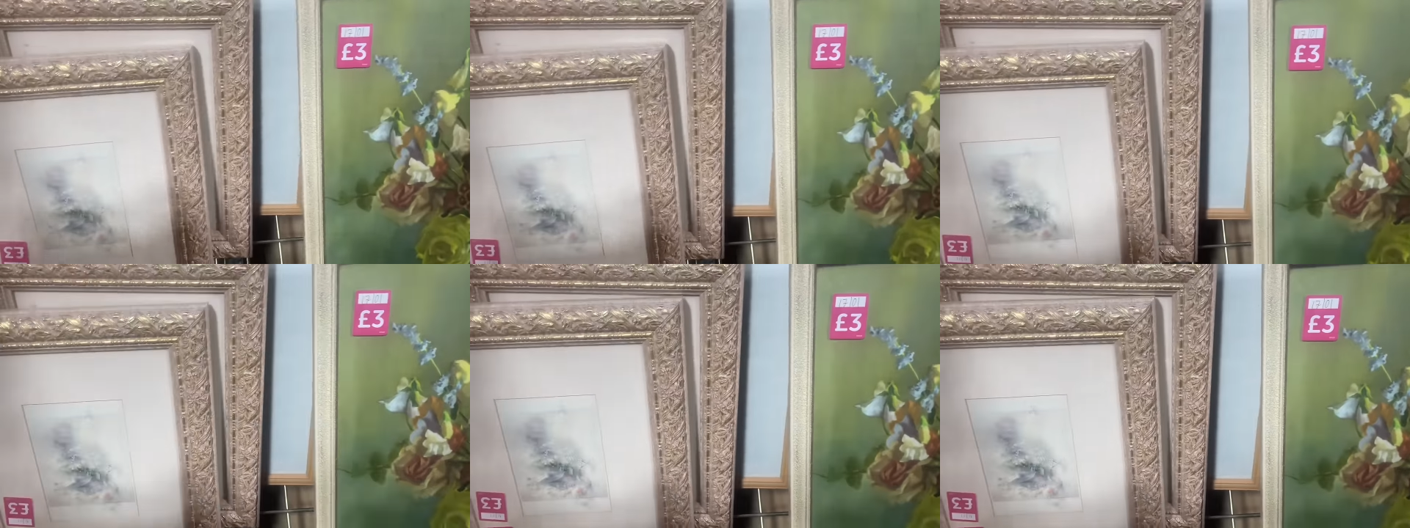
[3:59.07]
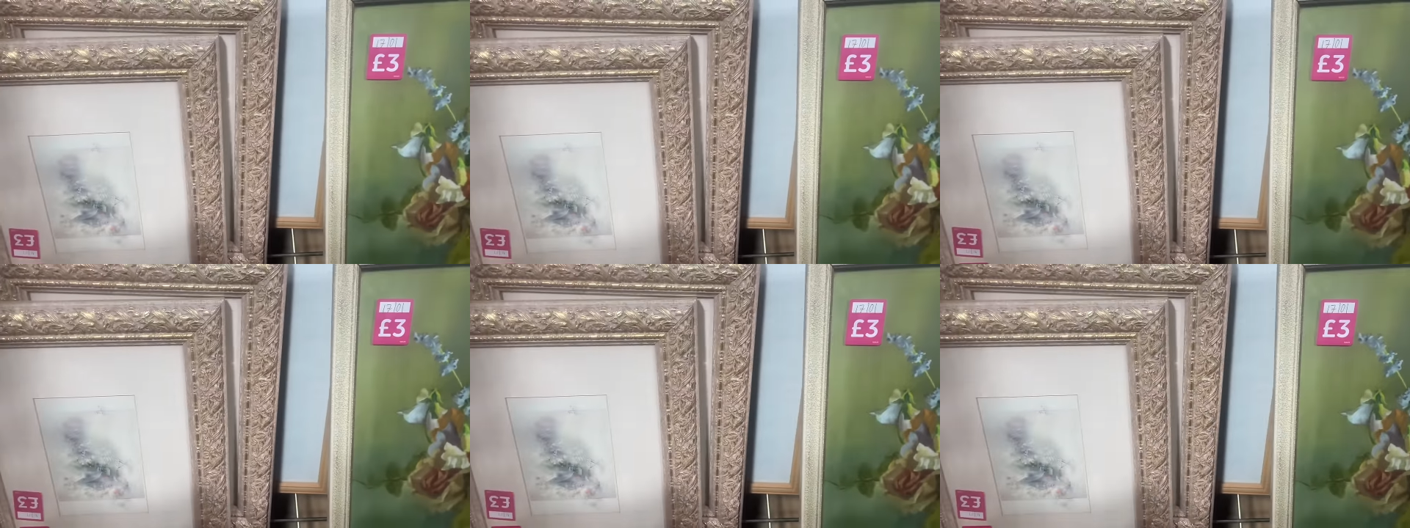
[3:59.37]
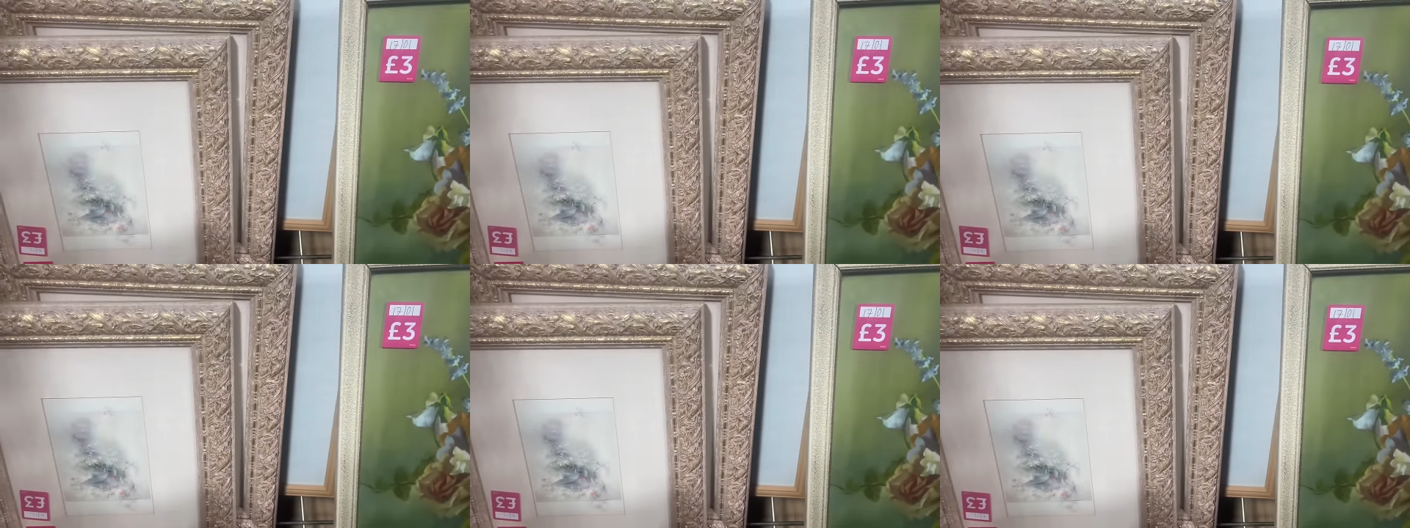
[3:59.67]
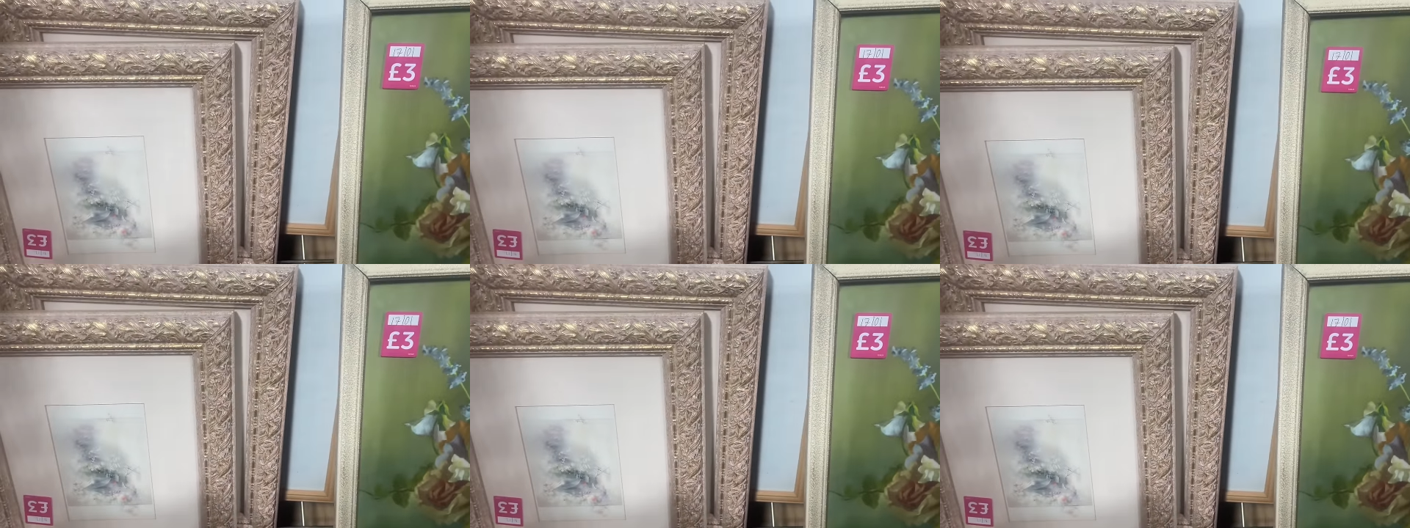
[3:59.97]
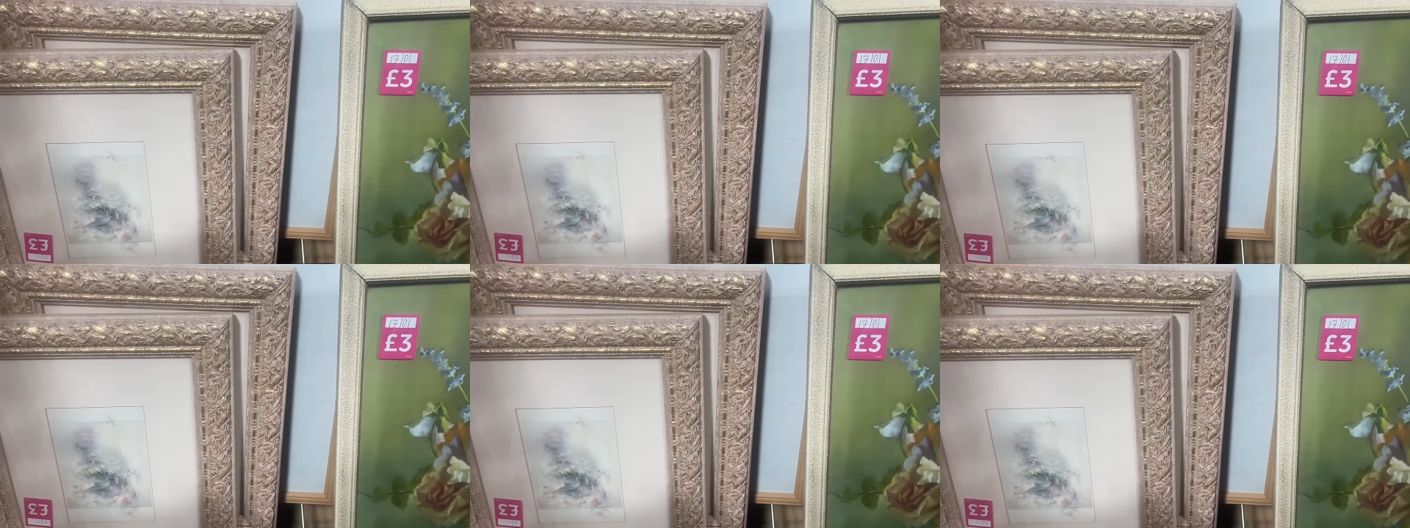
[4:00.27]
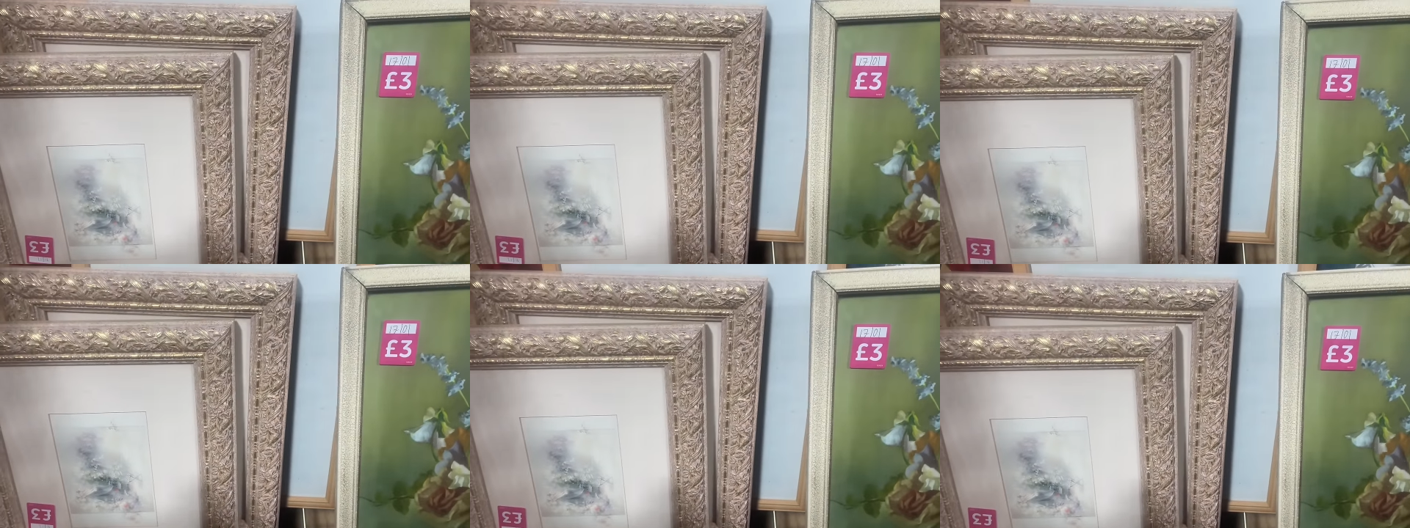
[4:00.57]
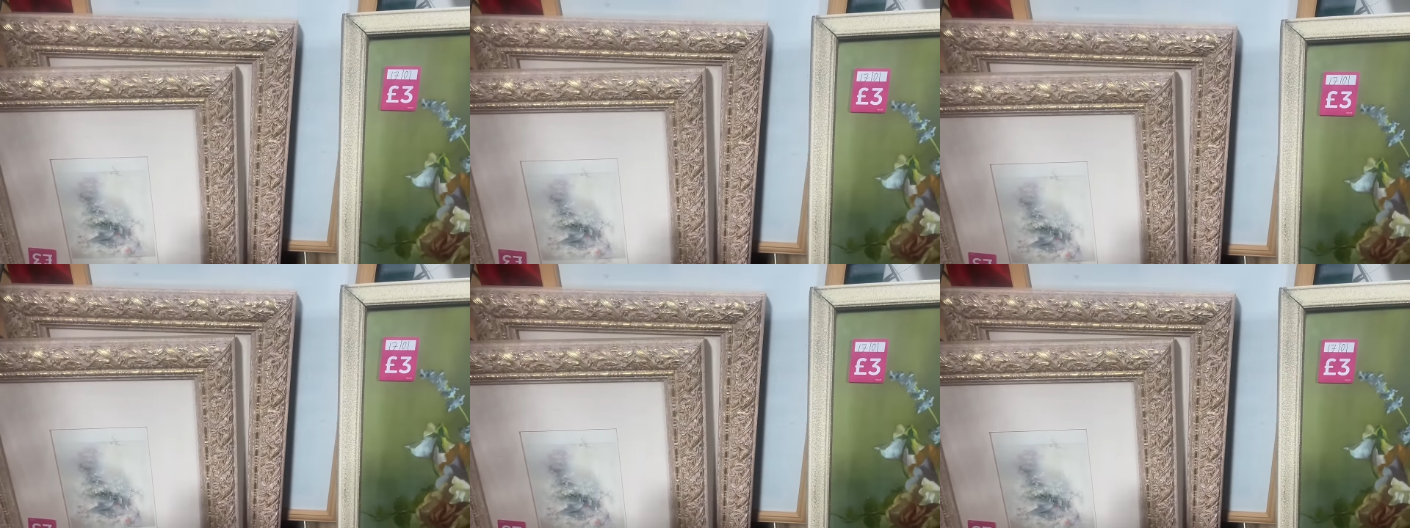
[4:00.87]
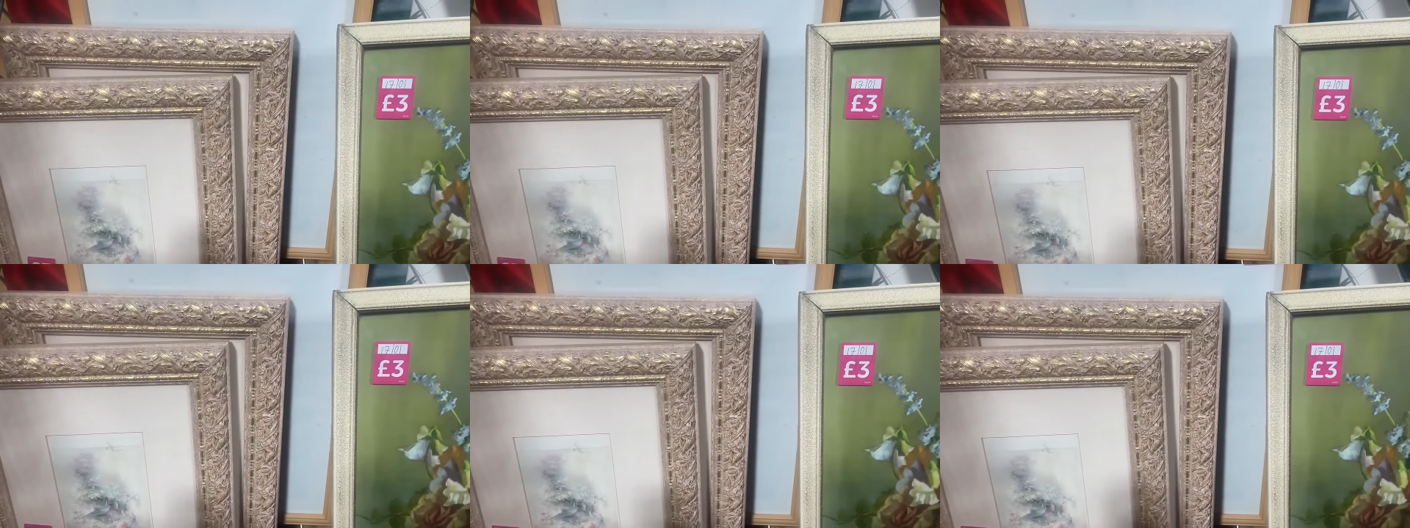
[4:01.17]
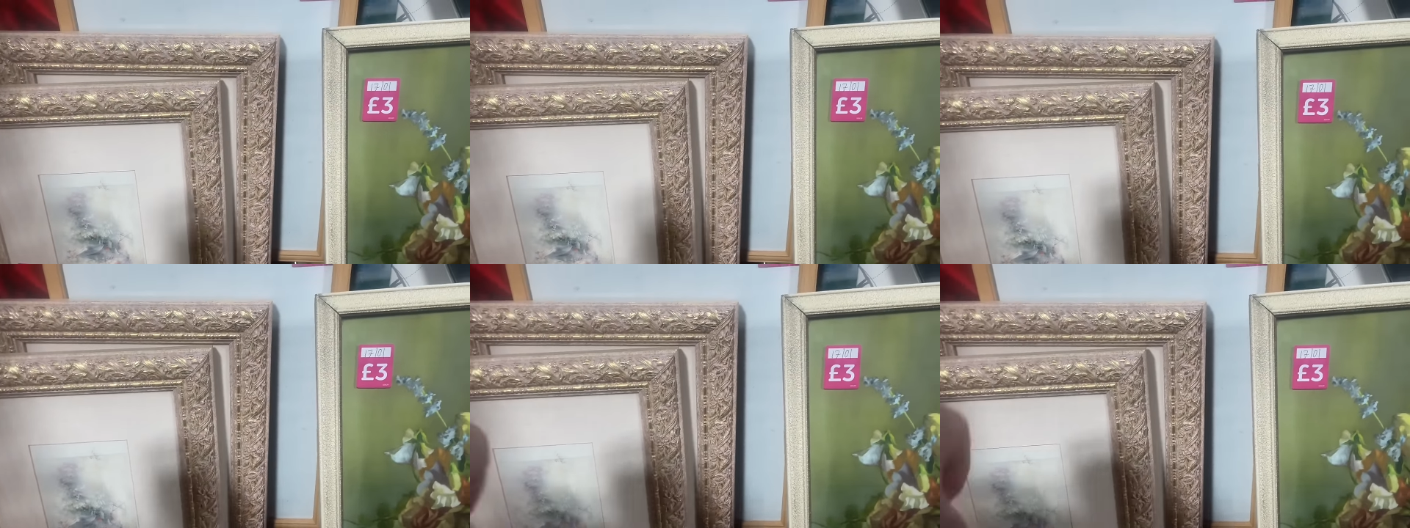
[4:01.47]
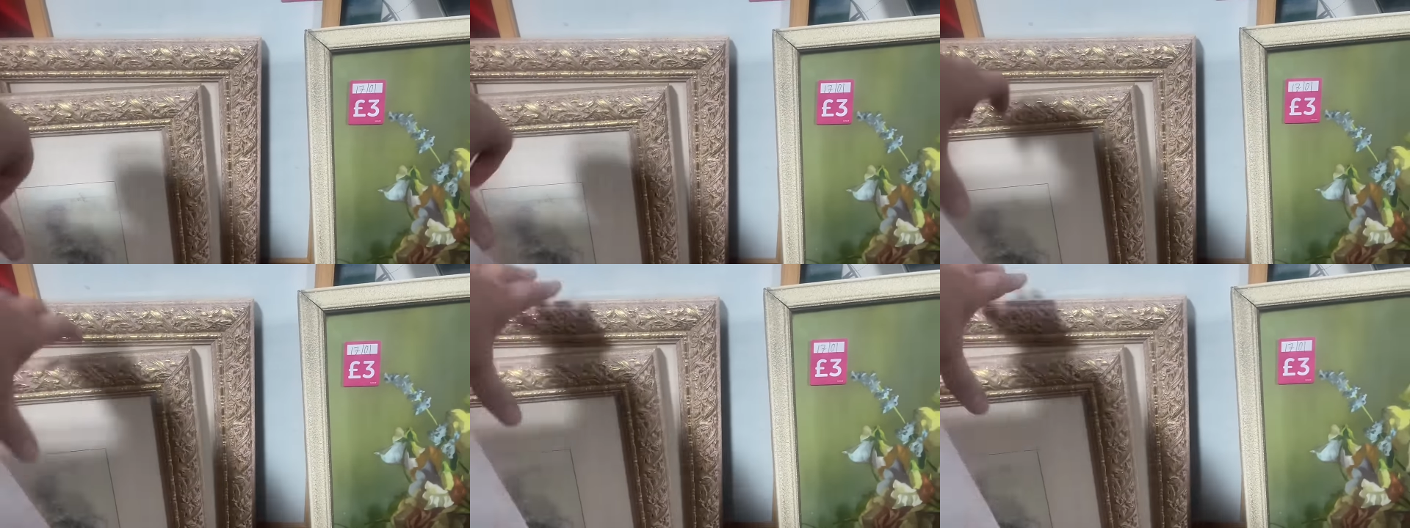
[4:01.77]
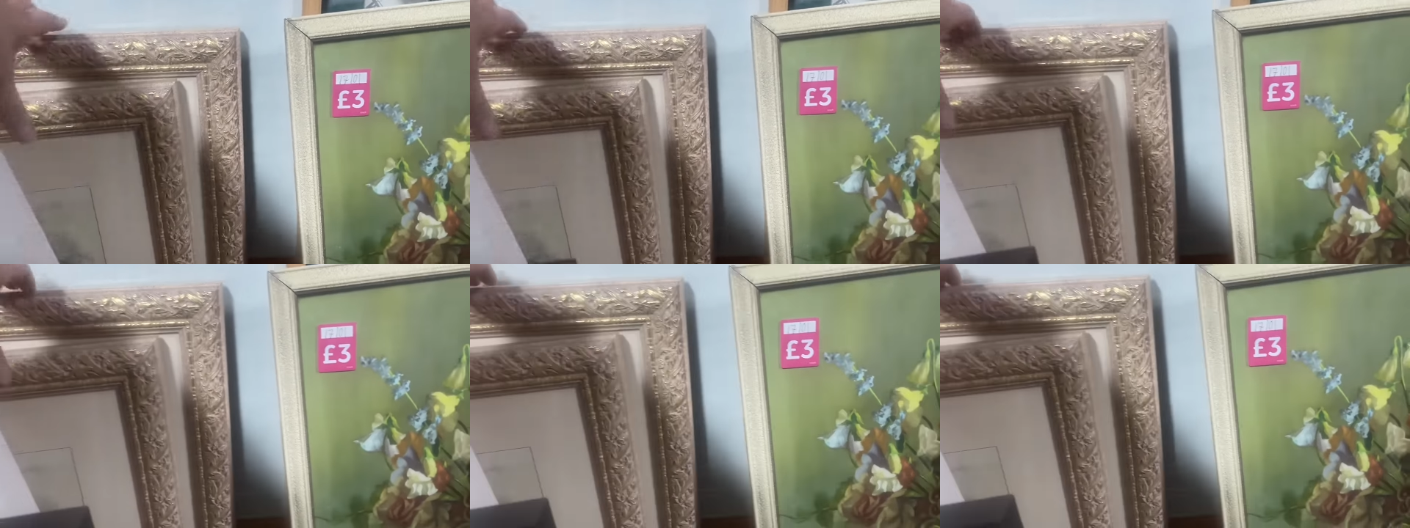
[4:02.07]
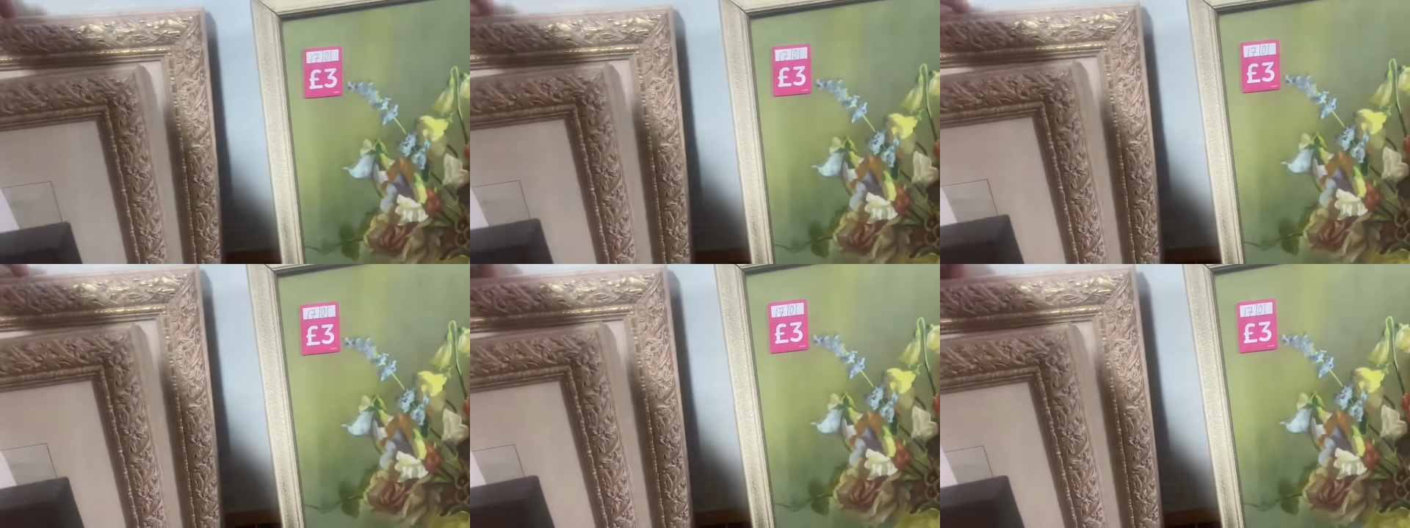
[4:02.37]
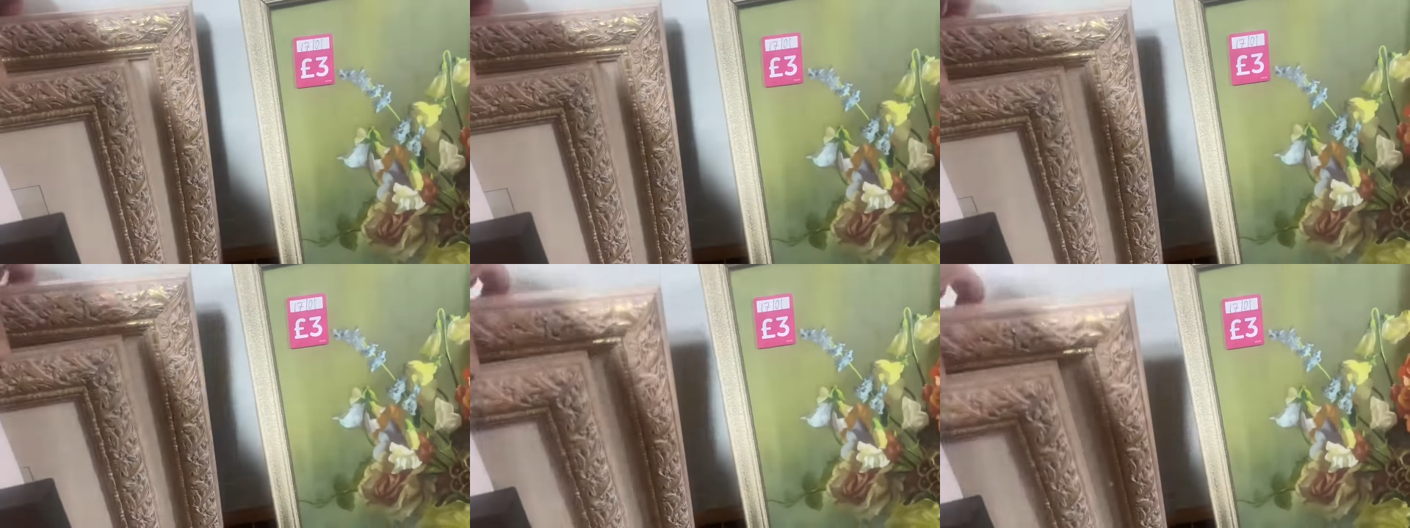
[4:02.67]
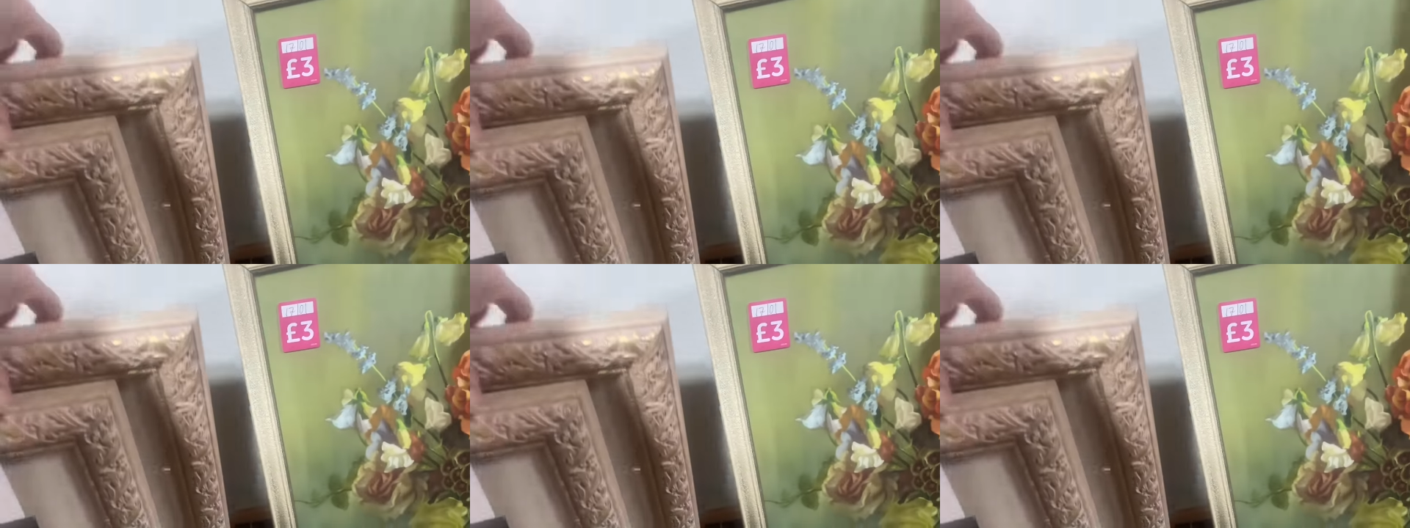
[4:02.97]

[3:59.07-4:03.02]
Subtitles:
No face is visible, so there are no lips to read.